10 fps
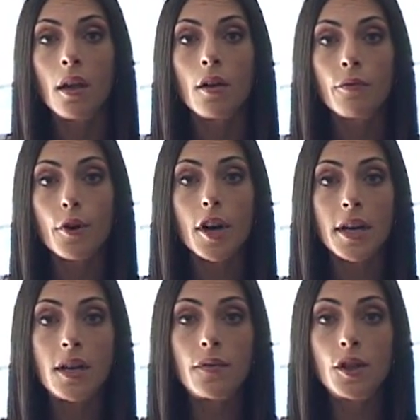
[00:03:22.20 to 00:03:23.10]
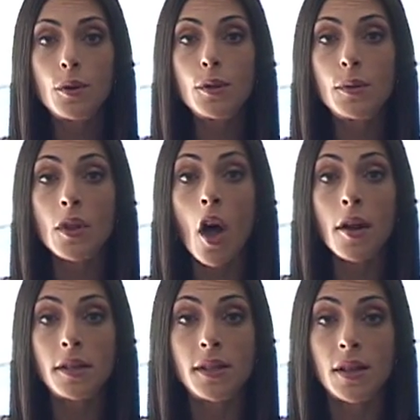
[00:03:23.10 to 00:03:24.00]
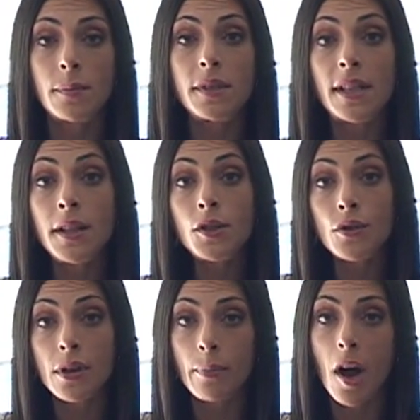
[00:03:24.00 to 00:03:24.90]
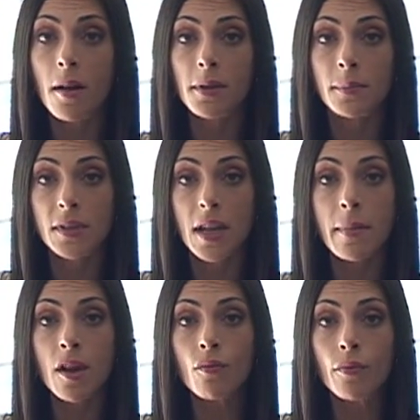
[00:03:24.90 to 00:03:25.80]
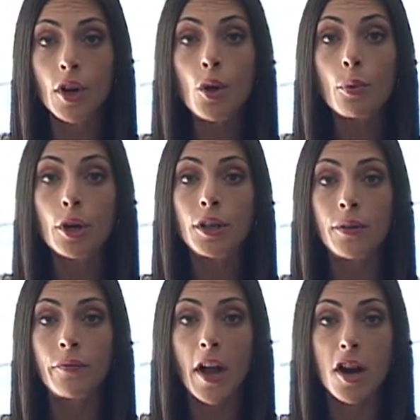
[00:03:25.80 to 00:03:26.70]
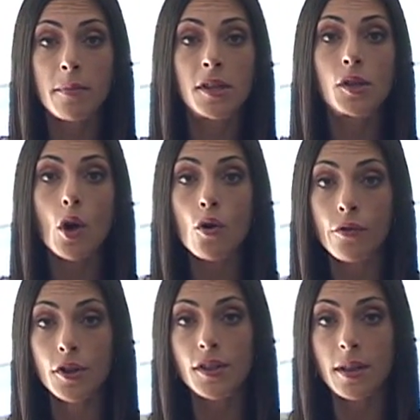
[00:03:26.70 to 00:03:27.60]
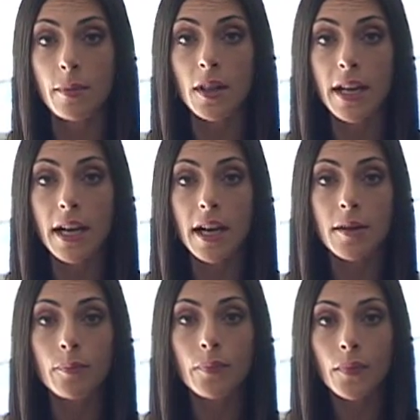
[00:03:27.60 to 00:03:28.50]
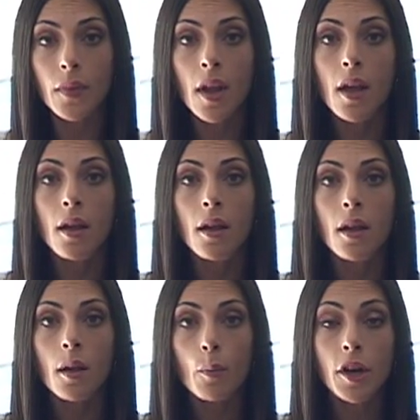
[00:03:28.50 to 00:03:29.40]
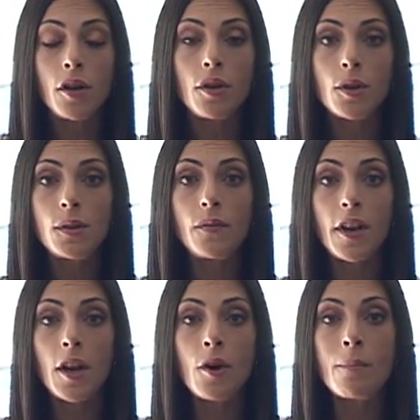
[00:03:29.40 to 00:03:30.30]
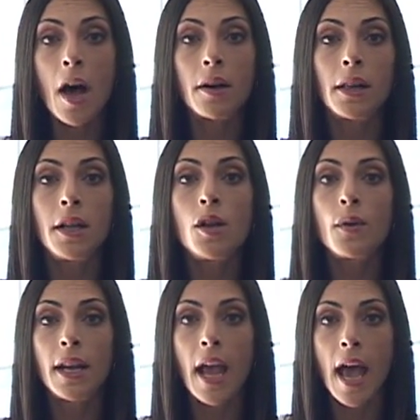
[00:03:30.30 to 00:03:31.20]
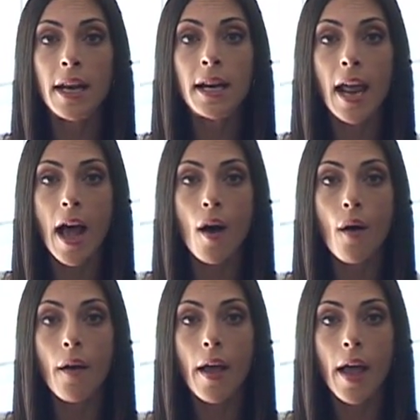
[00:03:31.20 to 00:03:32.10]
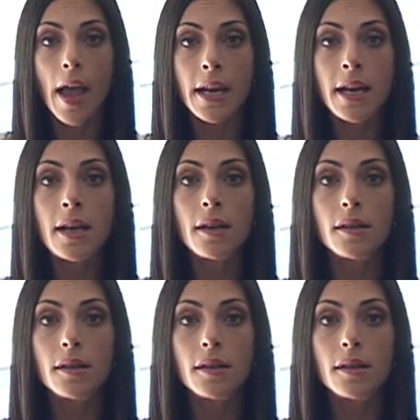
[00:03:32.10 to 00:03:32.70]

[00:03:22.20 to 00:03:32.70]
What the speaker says: For individuals with autism, sensory problems can make real-world environments overstimulating. When you use video modeling, you can edit out any